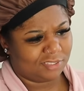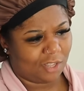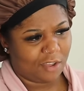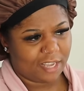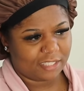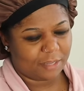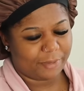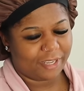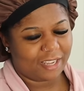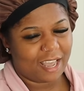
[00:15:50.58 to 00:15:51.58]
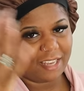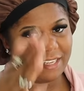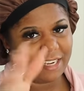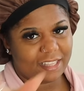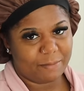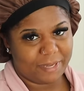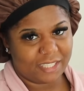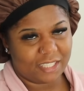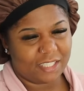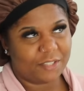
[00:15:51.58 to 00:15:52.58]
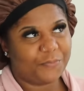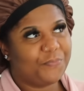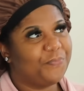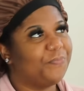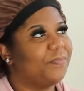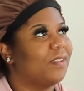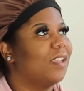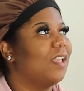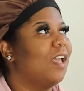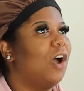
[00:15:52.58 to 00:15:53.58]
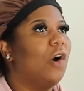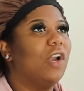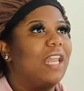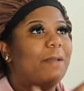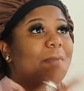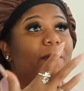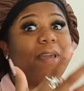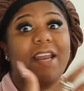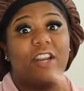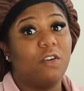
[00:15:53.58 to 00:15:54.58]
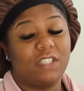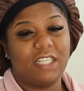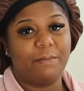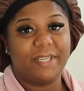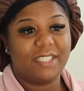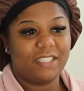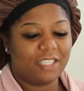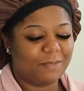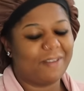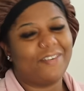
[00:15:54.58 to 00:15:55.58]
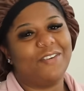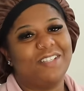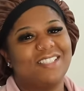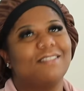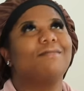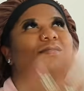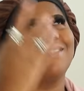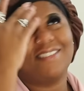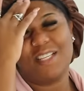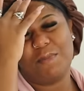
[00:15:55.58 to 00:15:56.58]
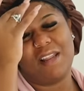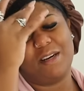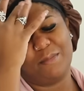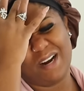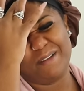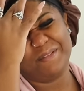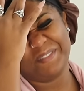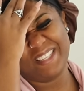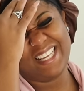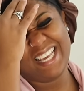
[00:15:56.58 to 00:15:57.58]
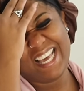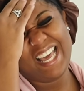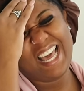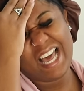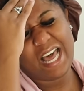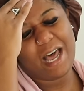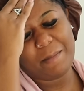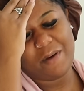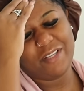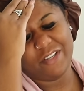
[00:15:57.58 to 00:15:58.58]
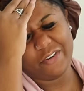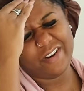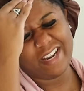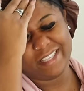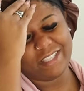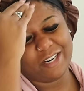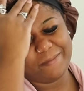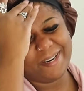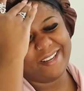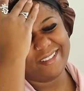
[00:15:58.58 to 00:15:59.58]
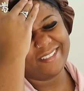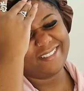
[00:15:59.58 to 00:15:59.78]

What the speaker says: Okay, stomach. I look at the message, or like maybe I don't see the message because my phone is, that's probably the problem. I'm always on do not disturb now.